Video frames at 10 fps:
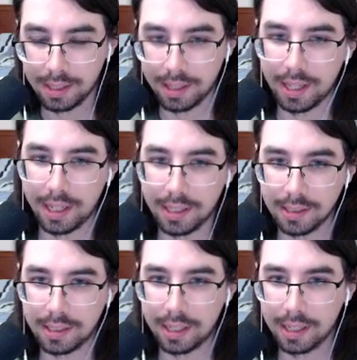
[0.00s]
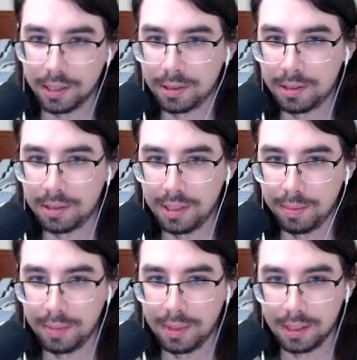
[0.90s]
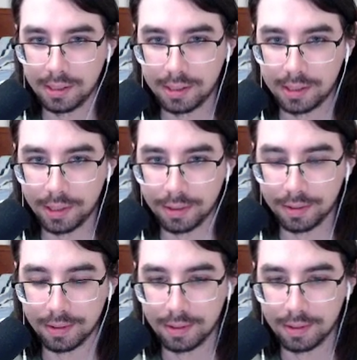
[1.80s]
That is Echo's stream. So